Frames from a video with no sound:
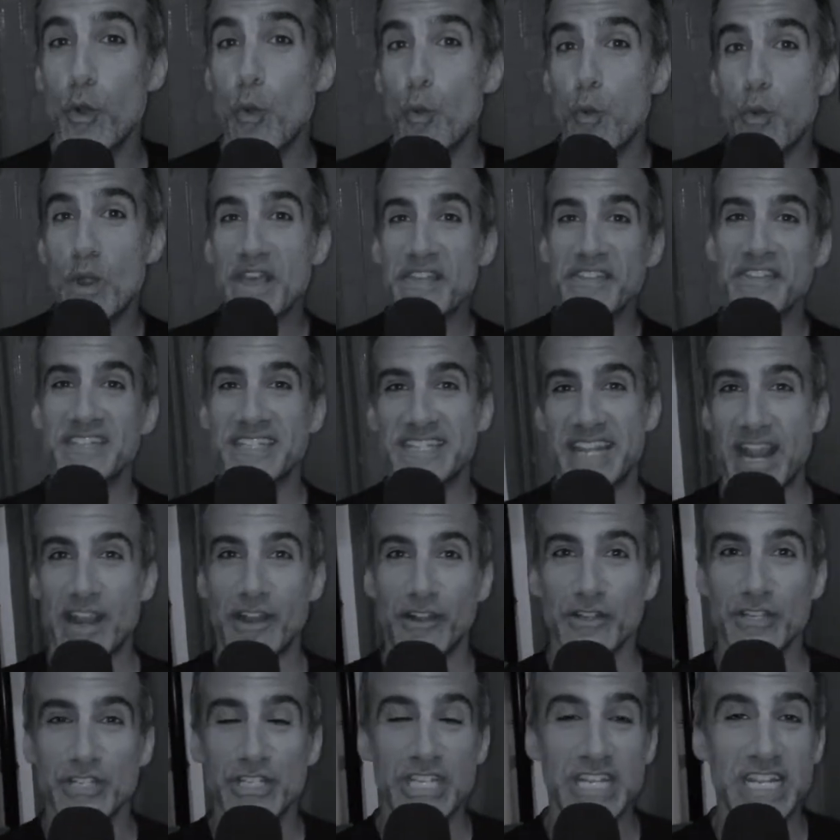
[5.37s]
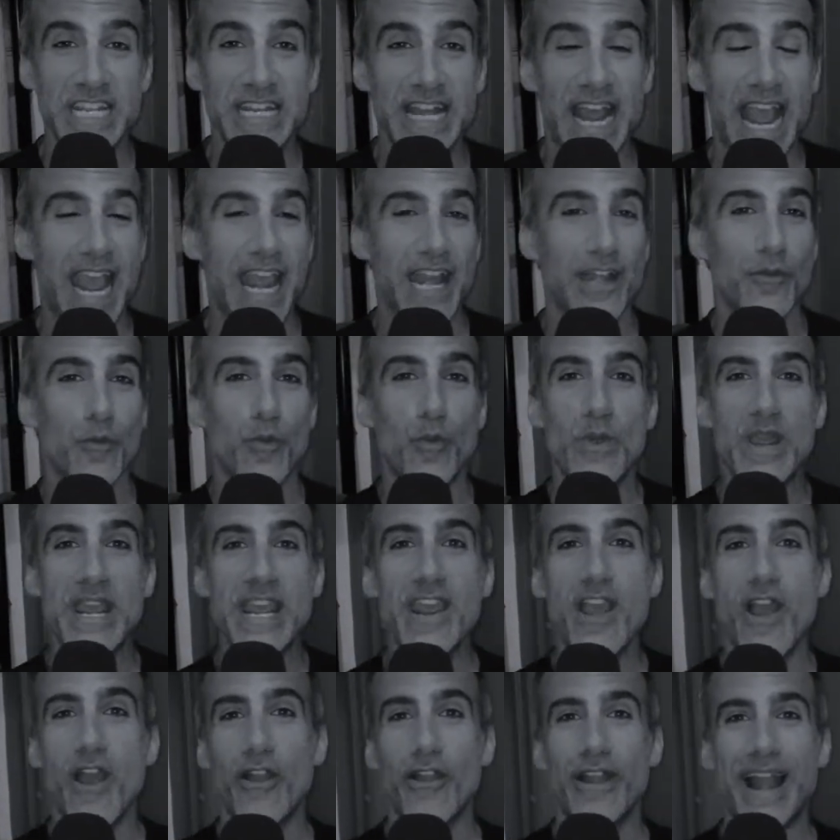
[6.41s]
with Tearsheet, and
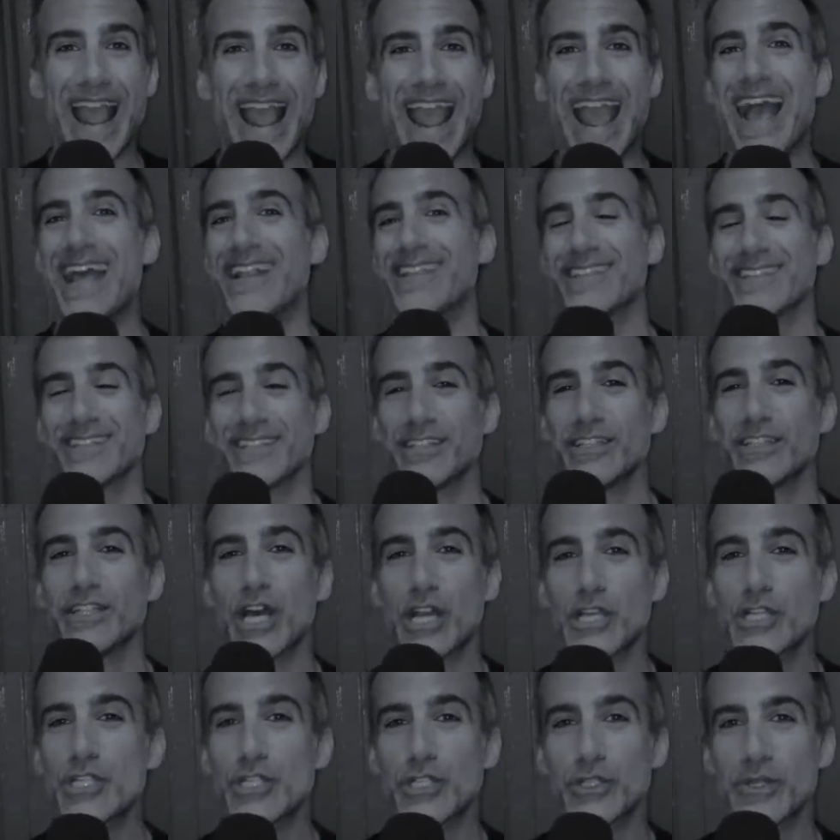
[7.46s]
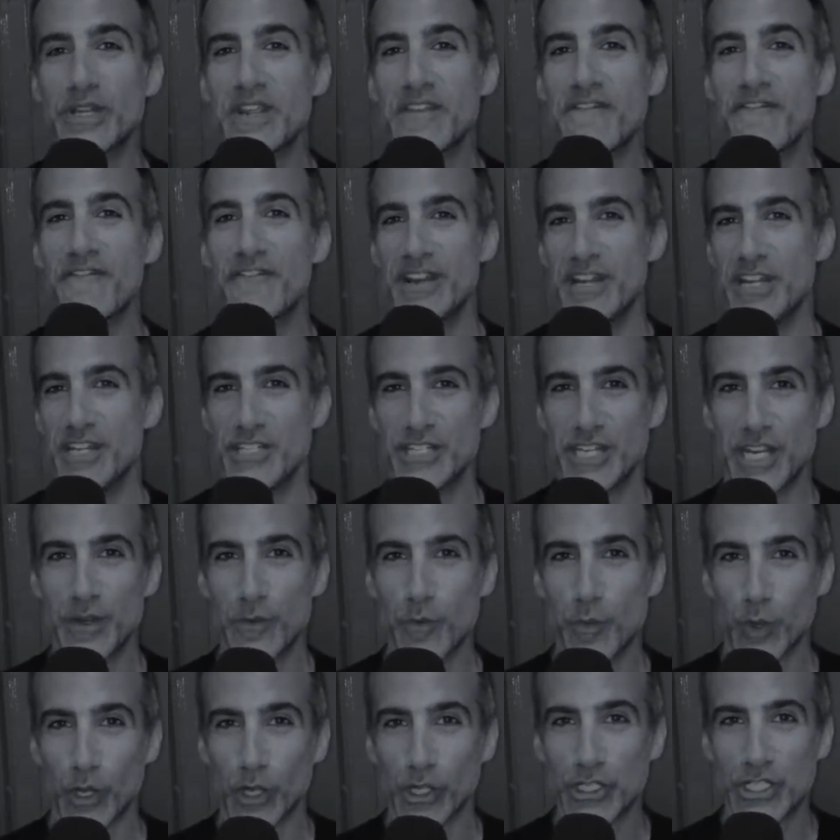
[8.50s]
we are at the Luxury
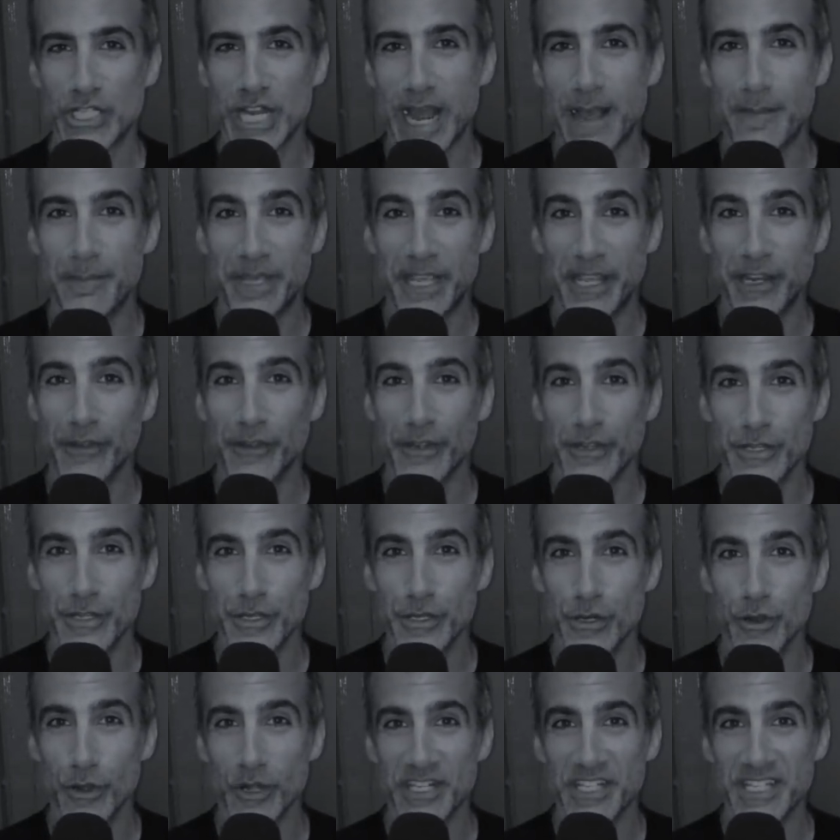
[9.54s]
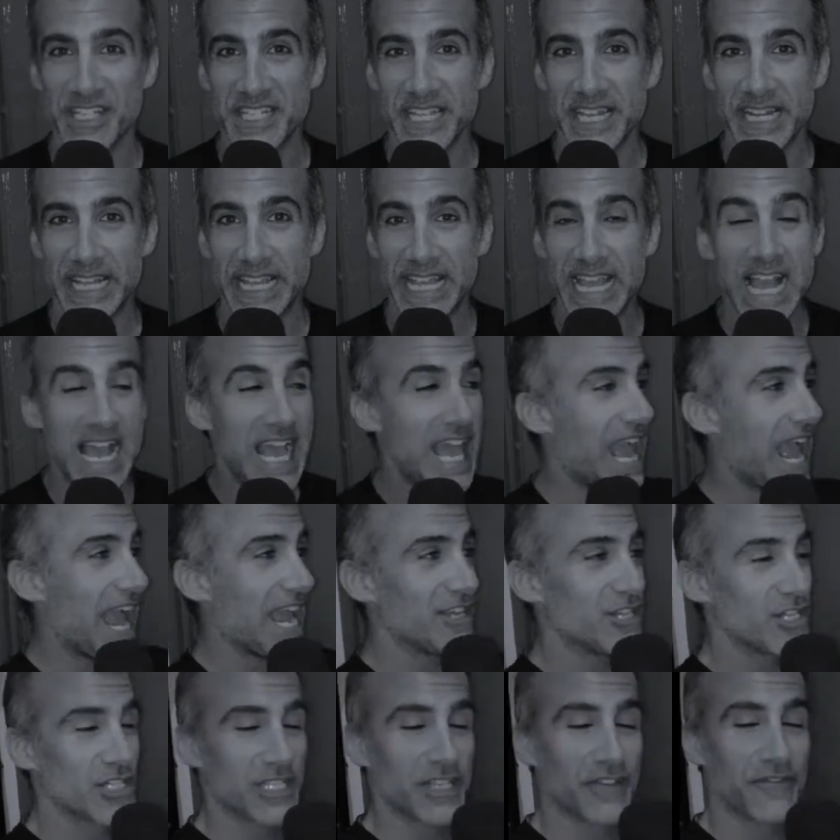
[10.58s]
Finishing Workshop here in New York City.
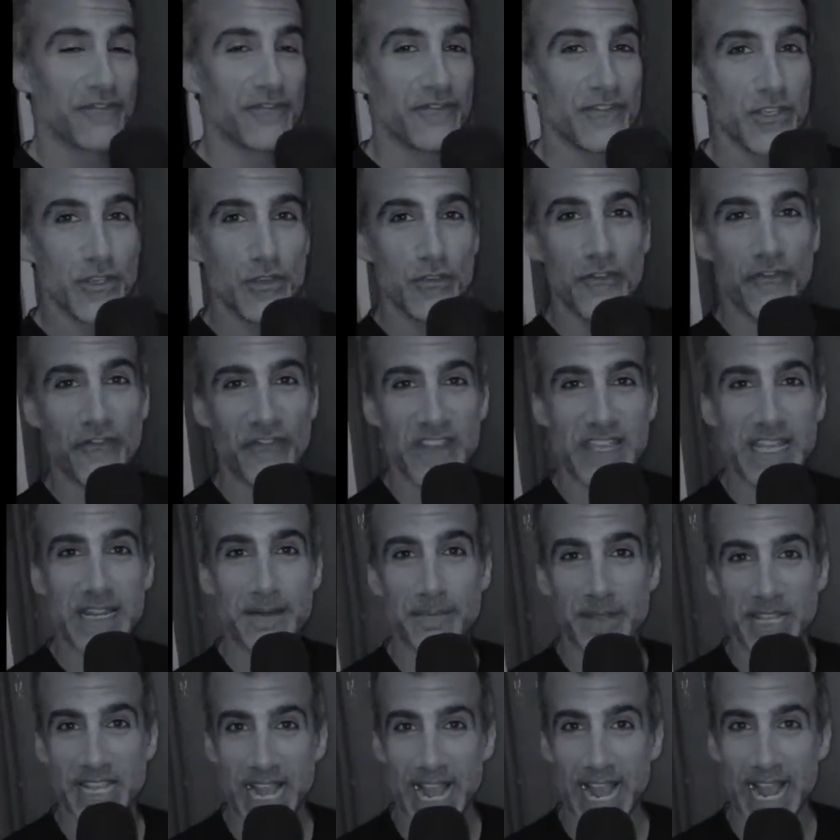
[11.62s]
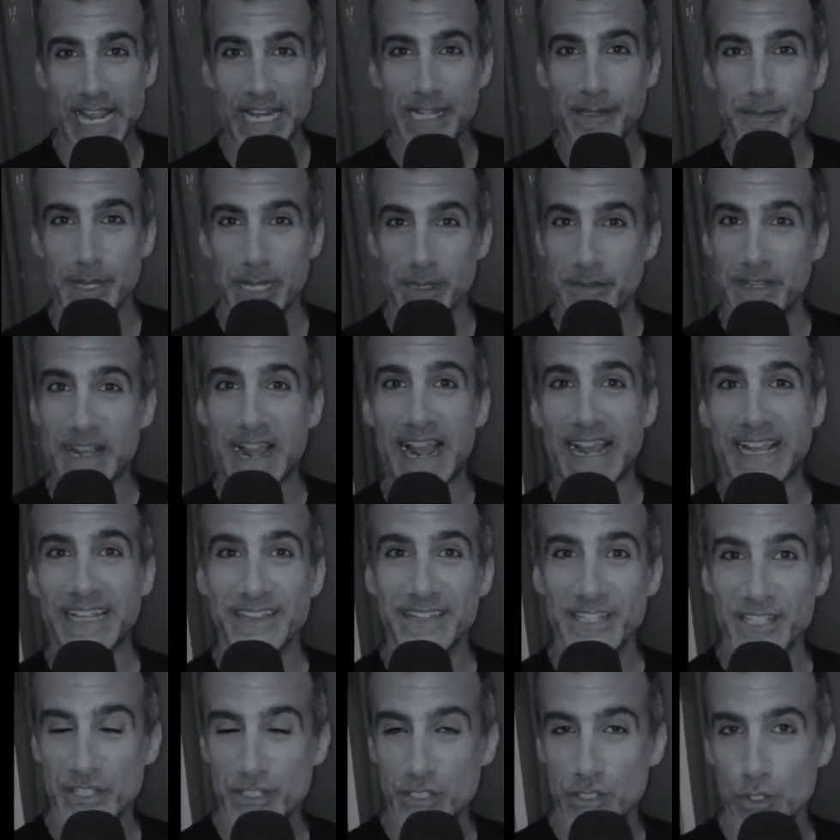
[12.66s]
And just a few feet behind me,
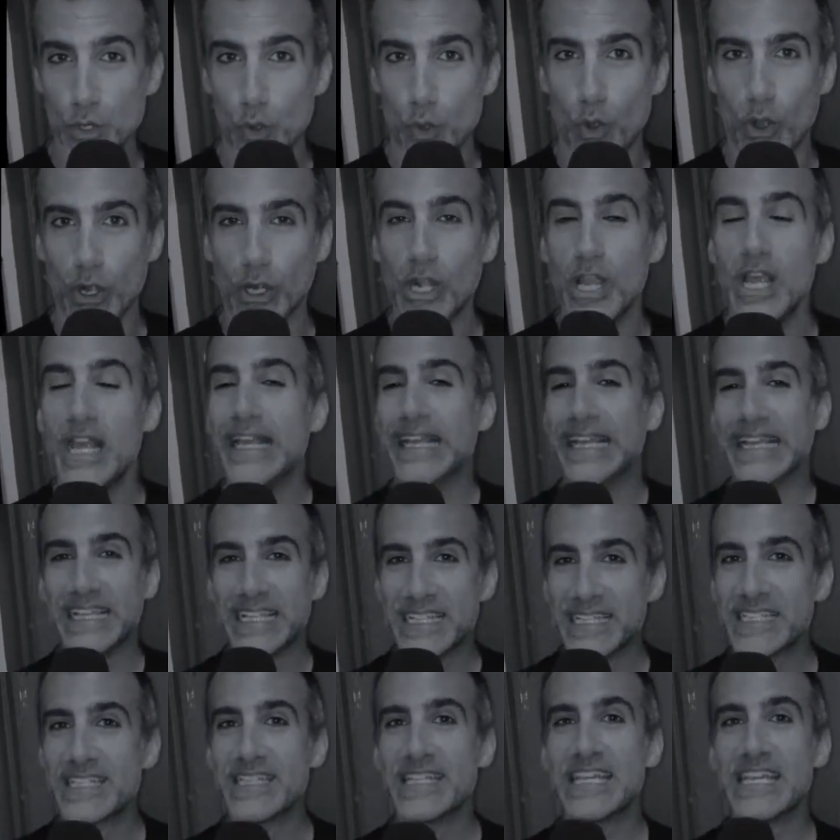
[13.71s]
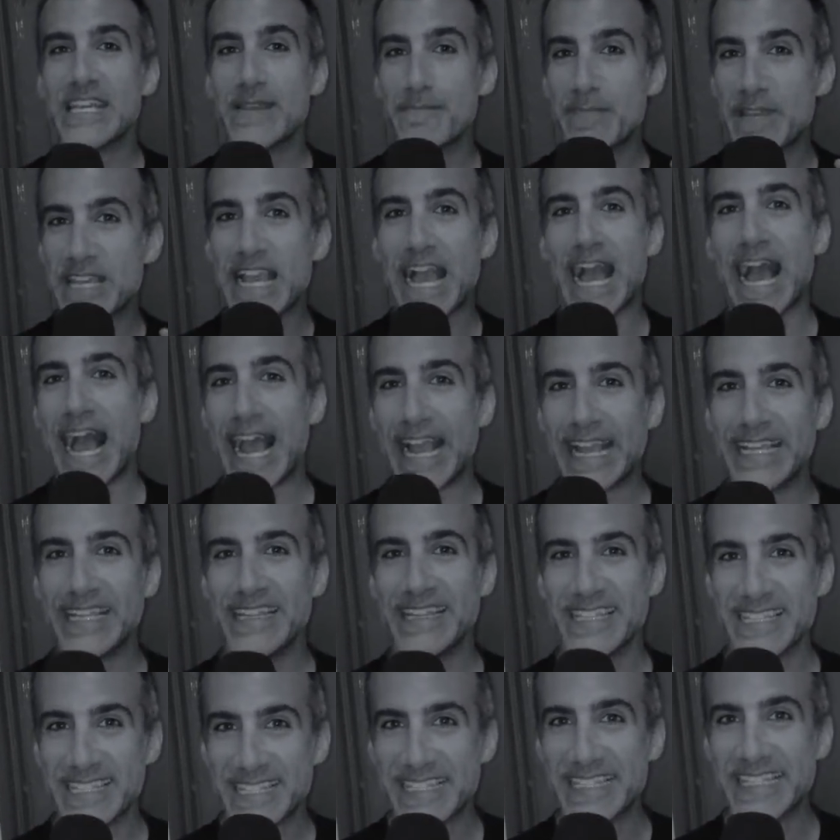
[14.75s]
behind this door, is the
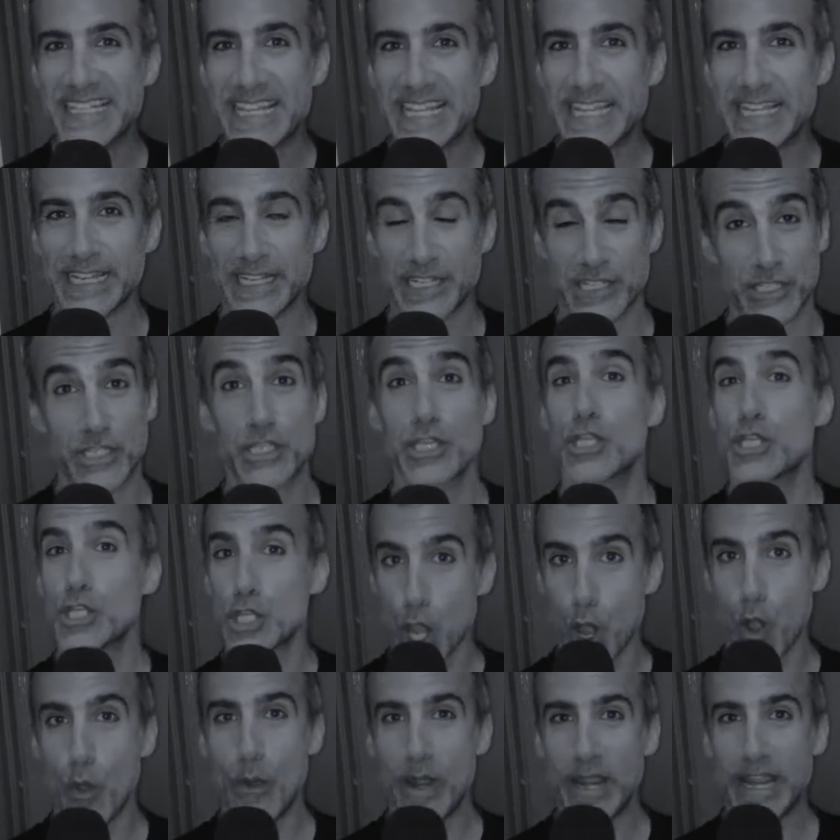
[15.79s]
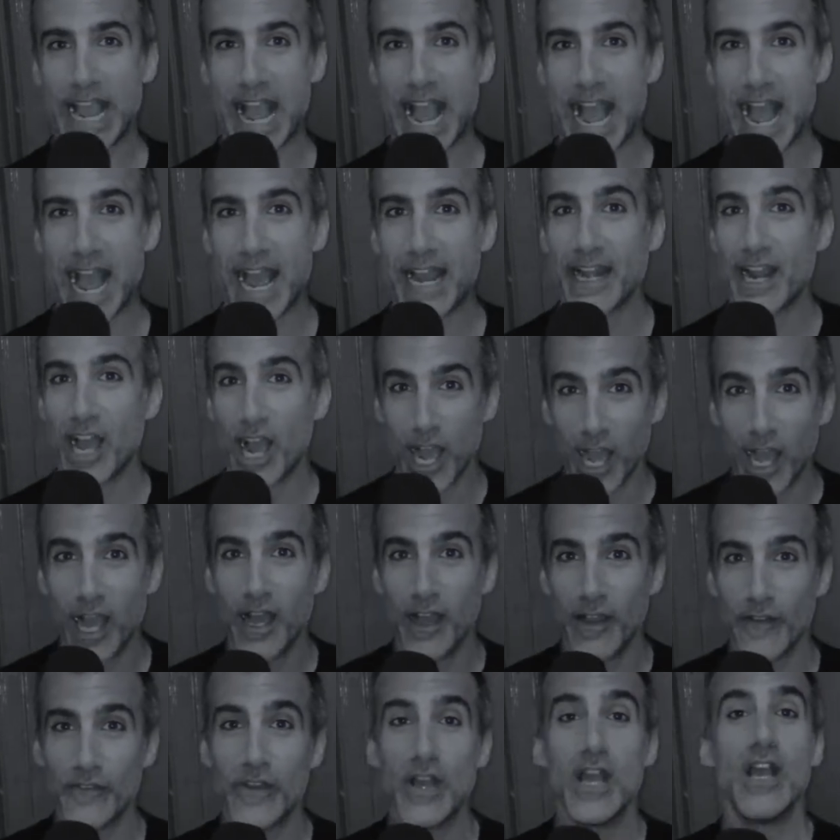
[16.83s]
behind the scenes, the going on
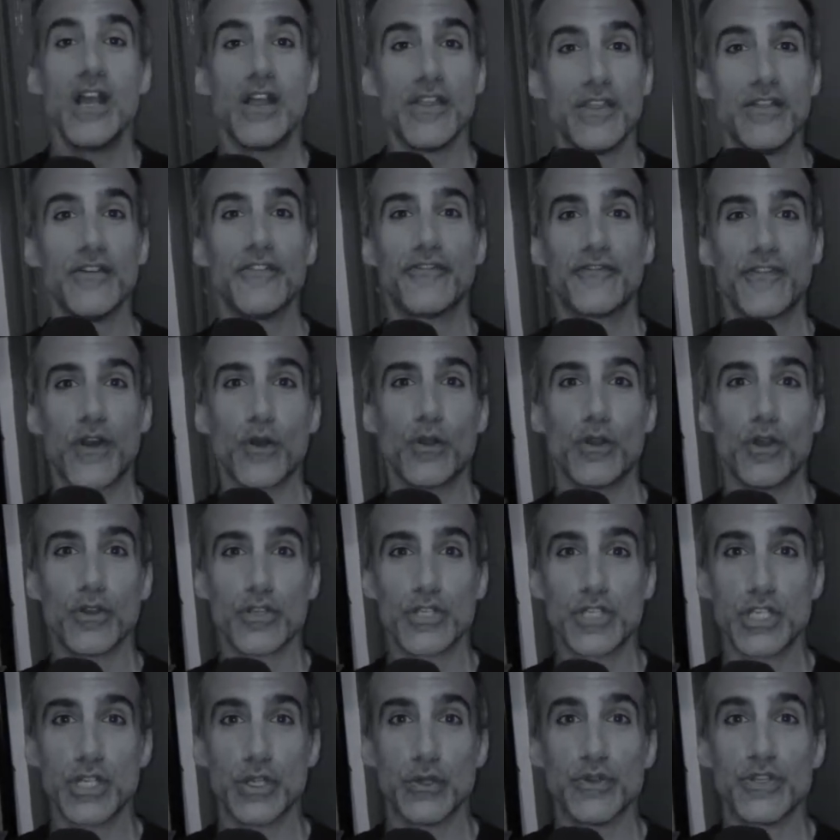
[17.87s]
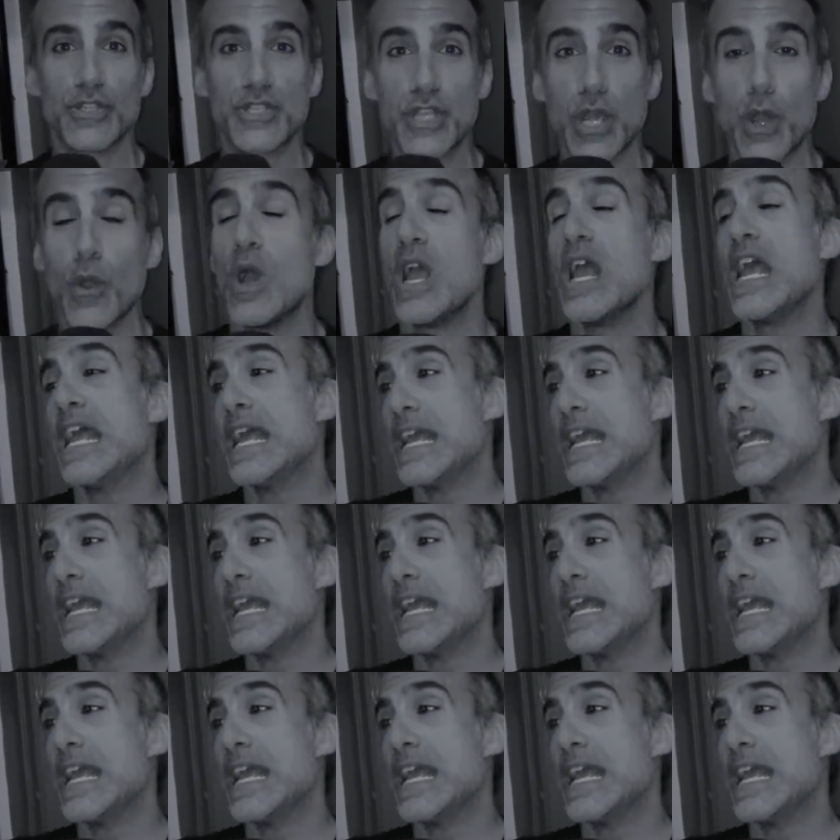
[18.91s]
of the photo shoot. So